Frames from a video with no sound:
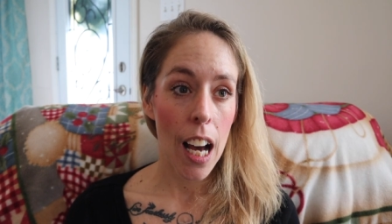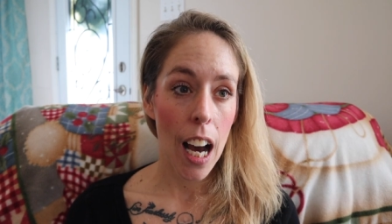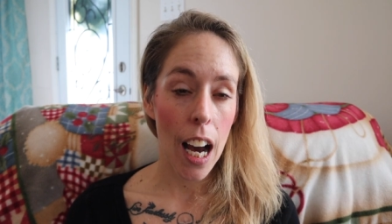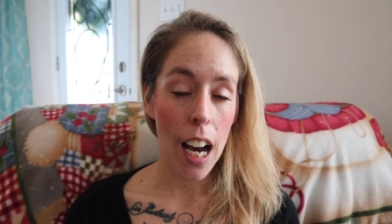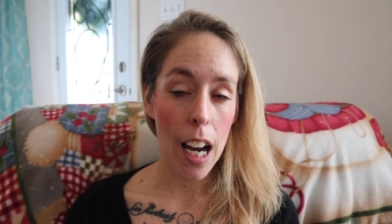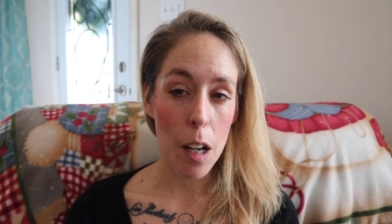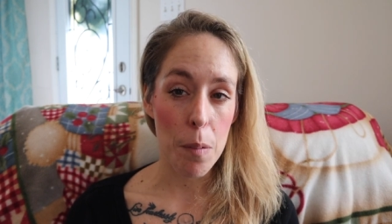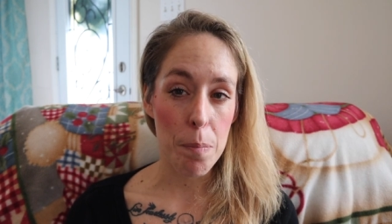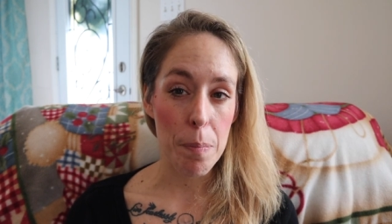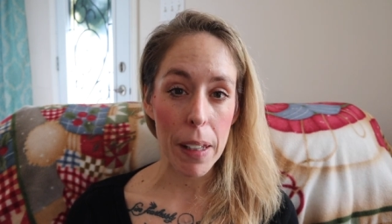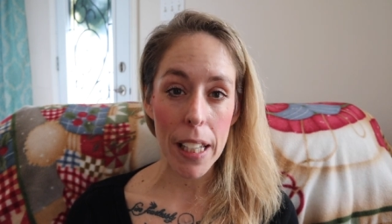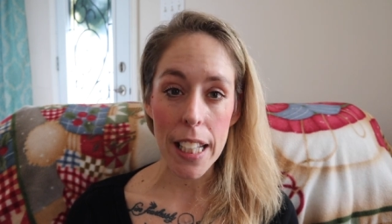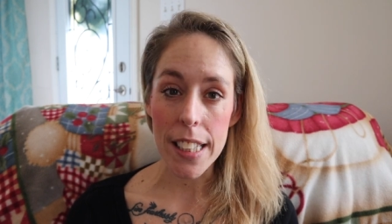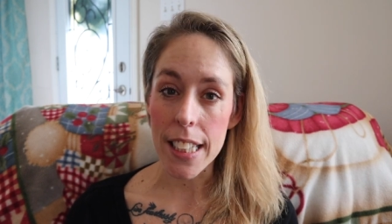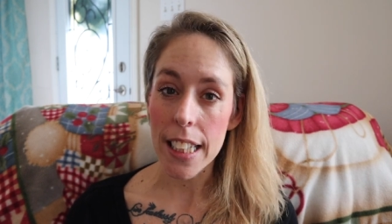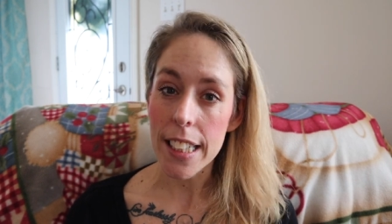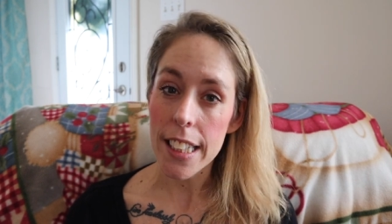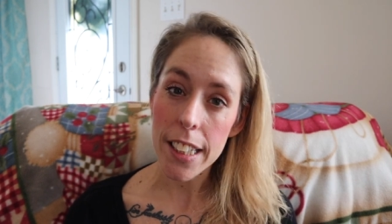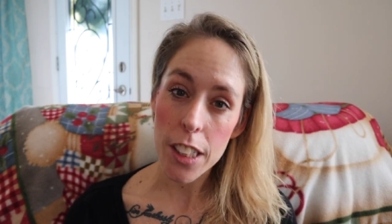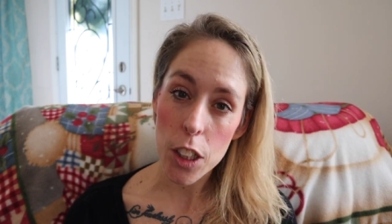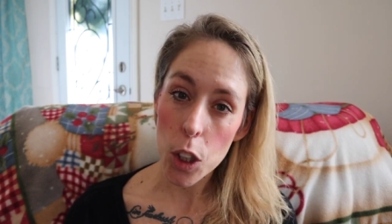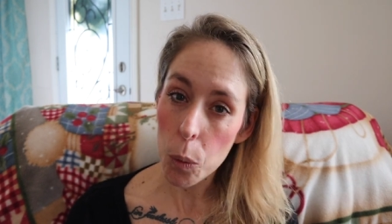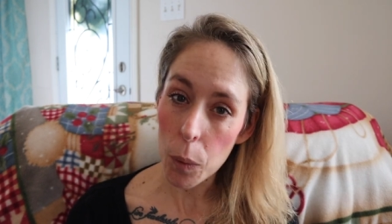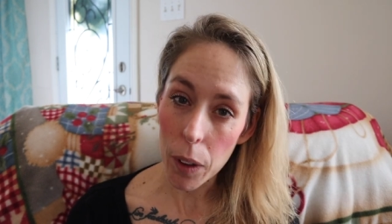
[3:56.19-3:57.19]
um, because I
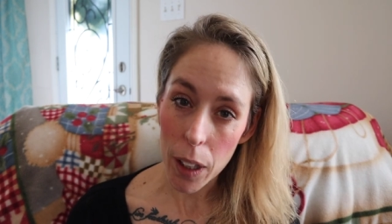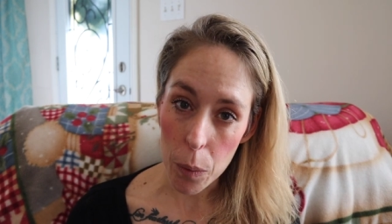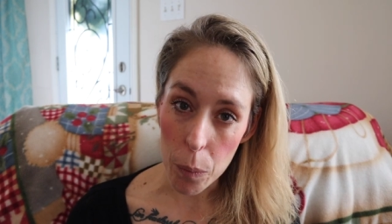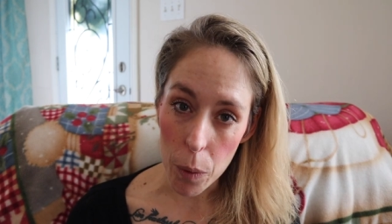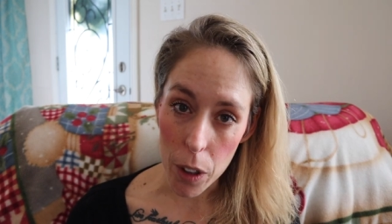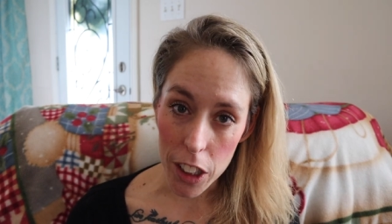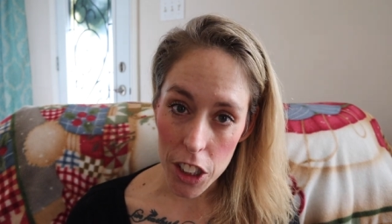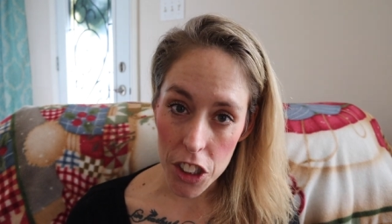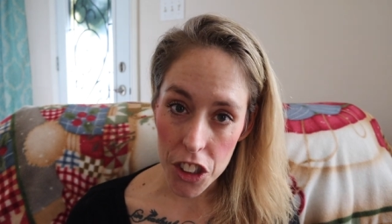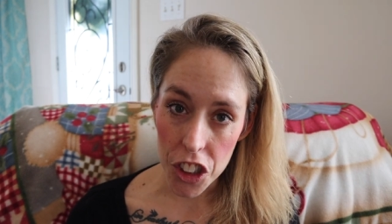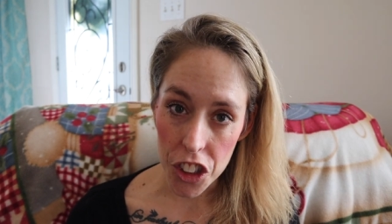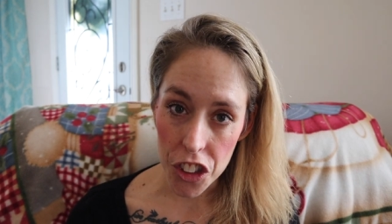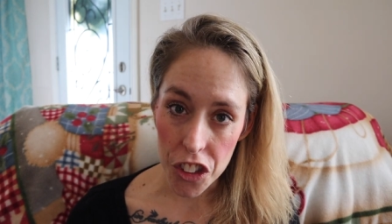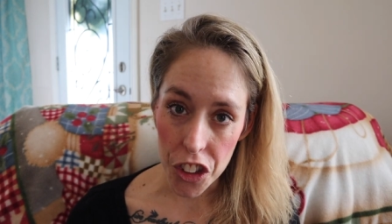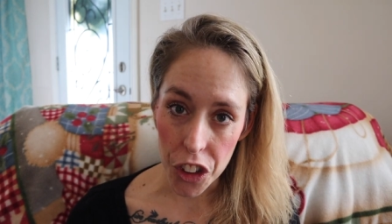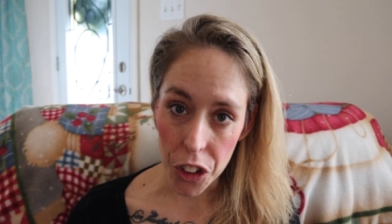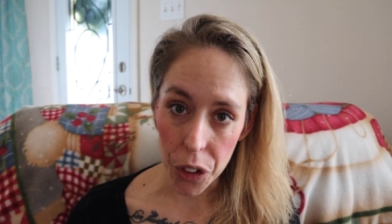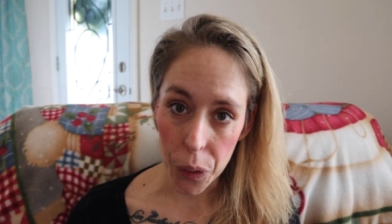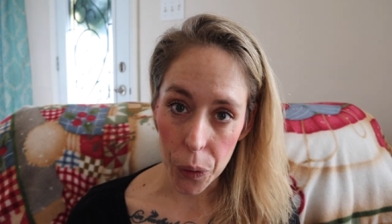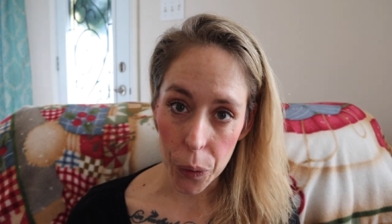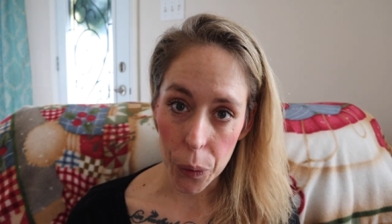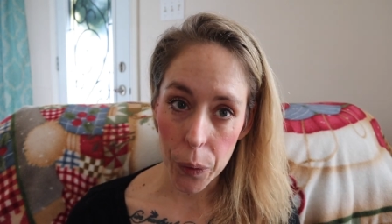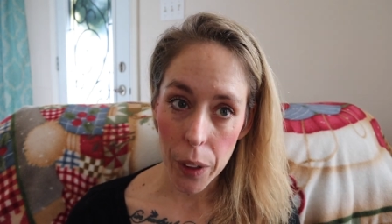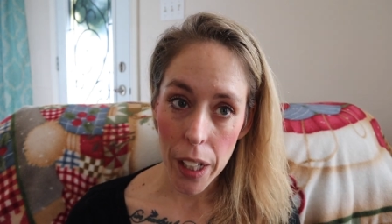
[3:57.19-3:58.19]
didn't know what I wanted to
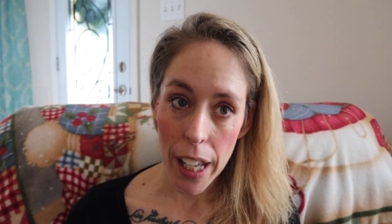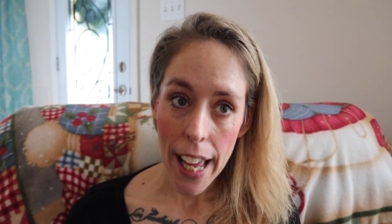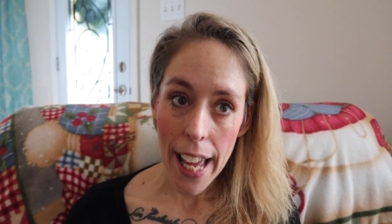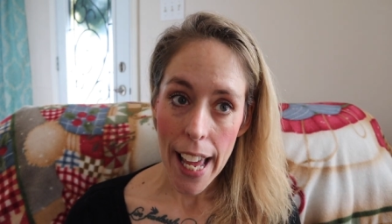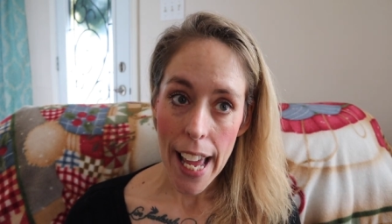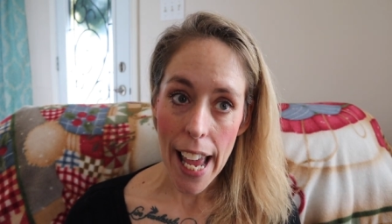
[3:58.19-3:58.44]
do.